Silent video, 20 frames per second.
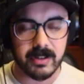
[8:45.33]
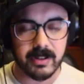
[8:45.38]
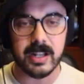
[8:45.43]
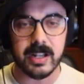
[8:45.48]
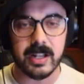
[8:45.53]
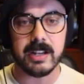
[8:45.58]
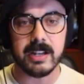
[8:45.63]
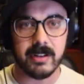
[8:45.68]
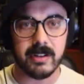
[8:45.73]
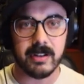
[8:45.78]

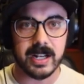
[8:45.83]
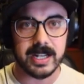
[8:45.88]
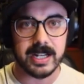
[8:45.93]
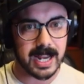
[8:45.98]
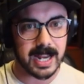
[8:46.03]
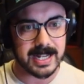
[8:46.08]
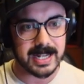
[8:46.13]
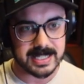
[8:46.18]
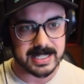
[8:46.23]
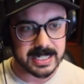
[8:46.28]
really, really
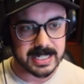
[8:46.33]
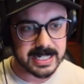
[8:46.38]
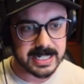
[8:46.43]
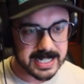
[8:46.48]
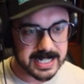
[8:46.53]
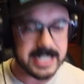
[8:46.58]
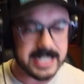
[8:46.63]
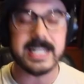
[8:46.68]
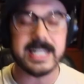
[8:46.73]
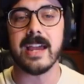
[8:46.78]
nice
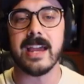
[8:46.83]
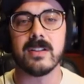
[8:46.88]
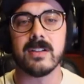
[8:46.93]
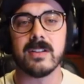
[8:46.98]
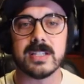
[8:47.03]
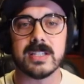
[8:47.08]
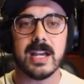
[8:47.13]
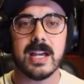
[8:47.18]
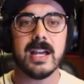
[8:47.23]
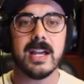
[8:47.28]

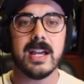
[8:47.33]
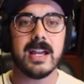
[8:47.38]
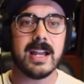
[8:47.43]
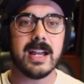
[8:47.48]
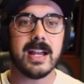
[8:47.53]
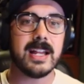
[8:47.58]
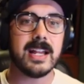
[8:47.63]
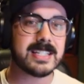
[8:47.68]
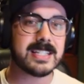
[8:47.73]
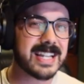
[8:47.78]
details.
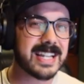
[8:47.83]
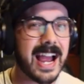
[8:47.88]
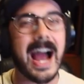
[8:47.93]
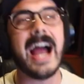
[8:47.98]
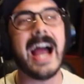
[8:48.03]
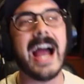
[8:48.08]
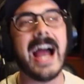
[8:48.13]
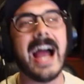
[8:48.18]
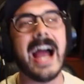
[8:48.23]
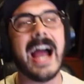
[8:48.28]
It's
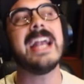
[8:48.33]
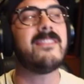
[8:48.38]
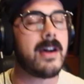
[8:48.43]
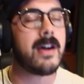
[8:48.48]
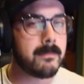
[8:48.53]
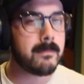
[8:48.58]
kind of